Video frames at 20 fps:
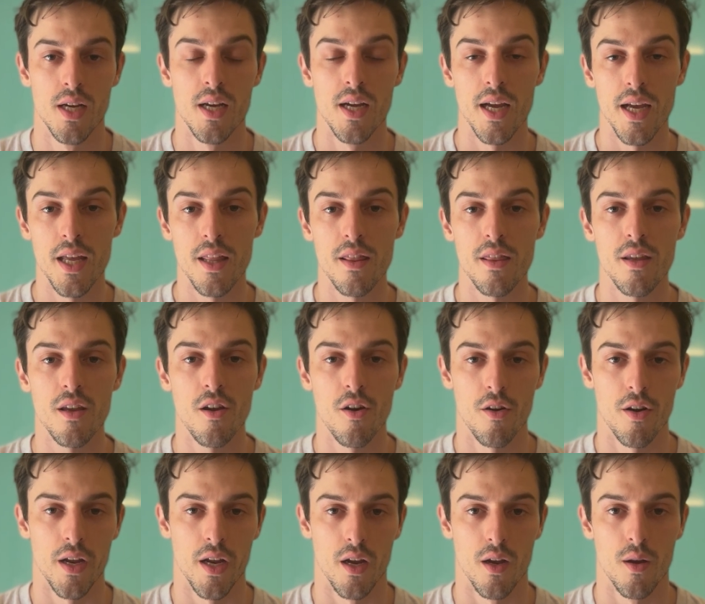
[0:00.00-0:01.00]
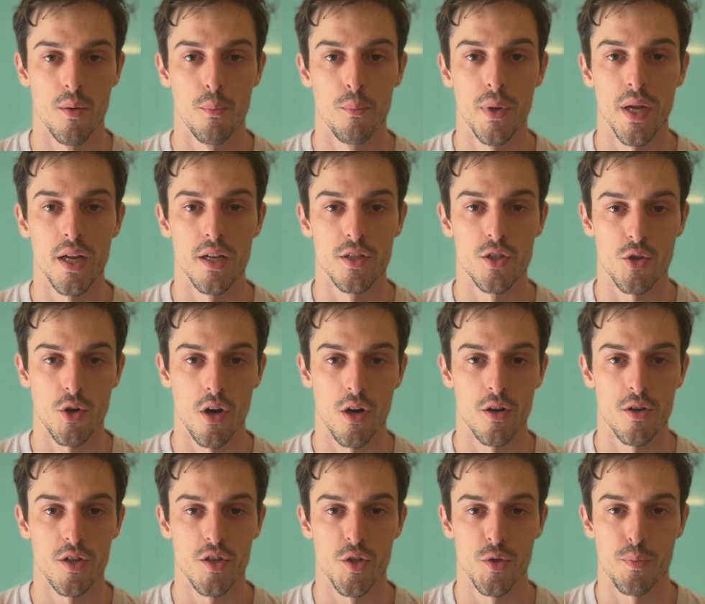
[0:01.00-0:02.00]
In theory, being
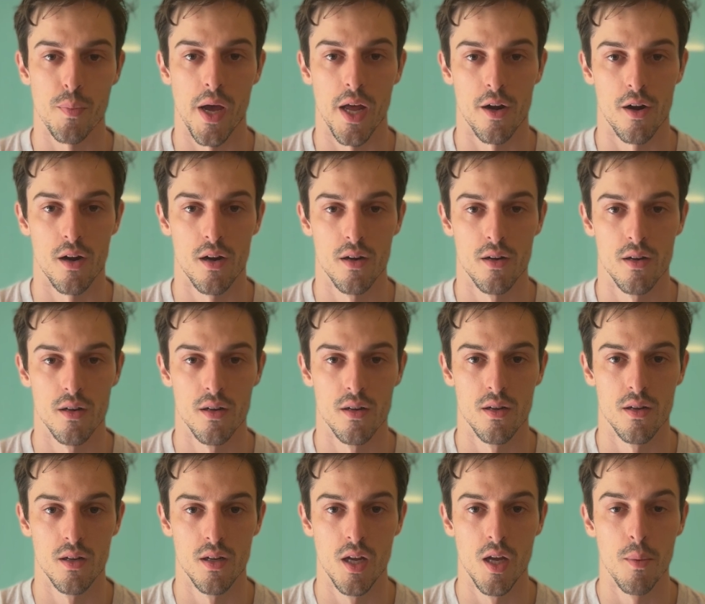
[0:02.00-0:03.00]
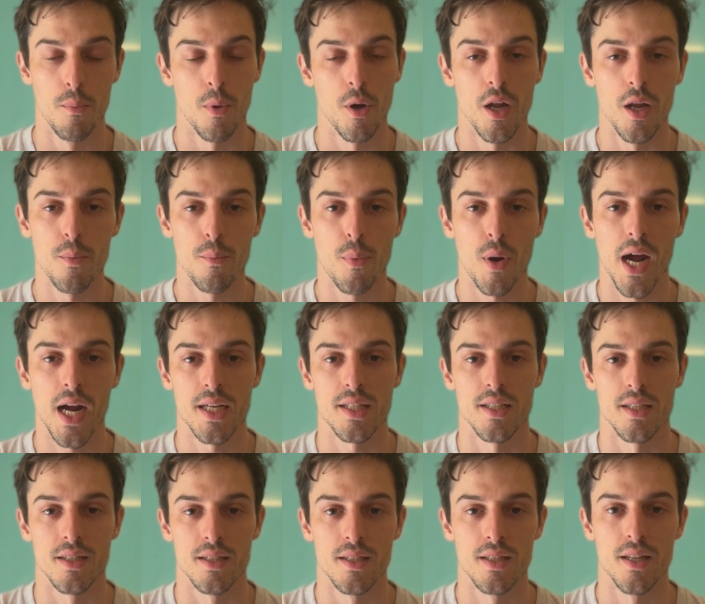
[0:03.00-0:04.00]
stronger is better. But in
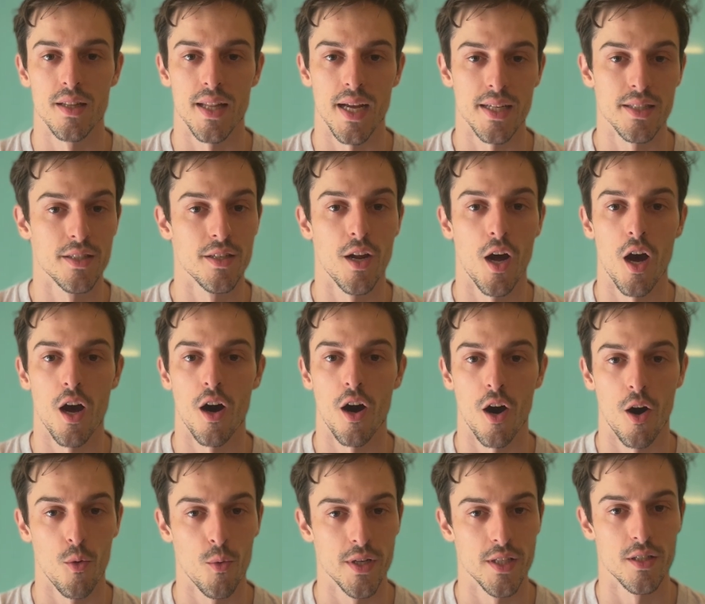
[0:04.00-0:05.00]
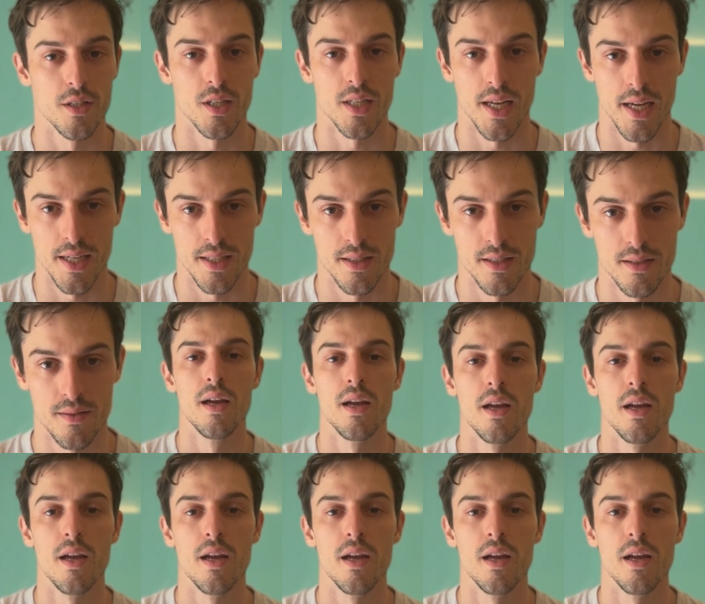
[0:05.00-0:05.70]
practice, that's not always the case.